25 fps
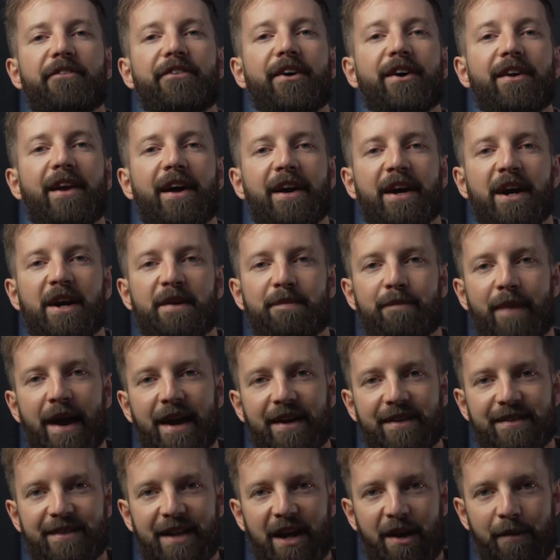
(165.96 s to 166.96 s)
I felt like I'd
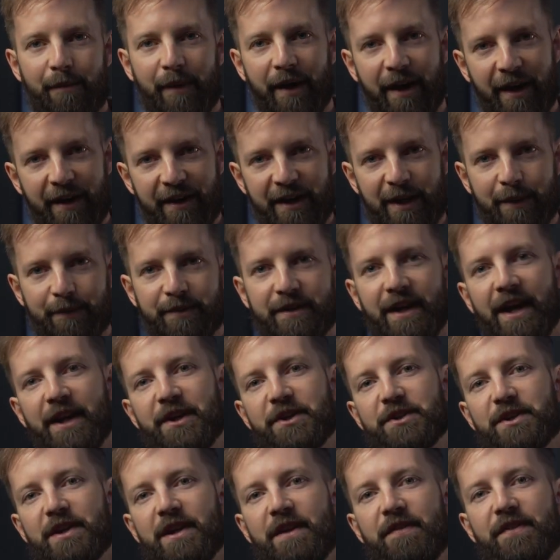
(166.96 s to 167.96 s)
maxed out my earning
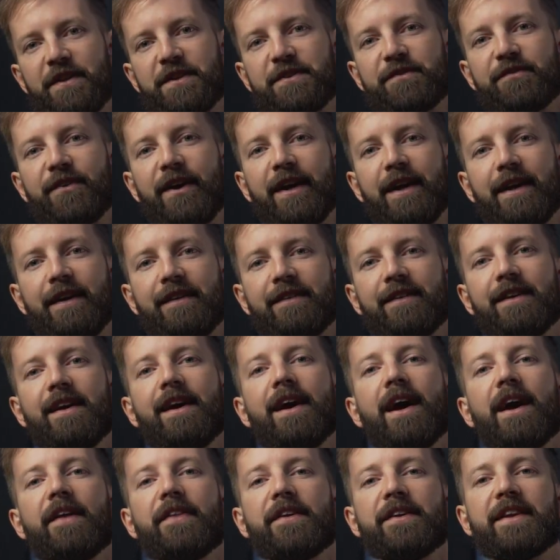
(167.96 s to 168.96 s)
potential in this phase,
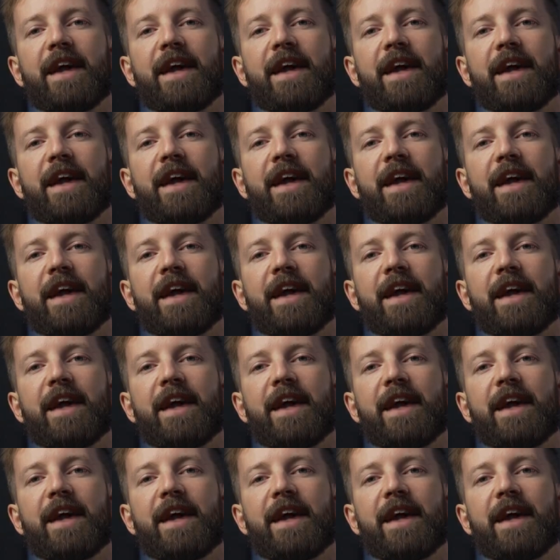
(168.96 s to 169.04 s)
and the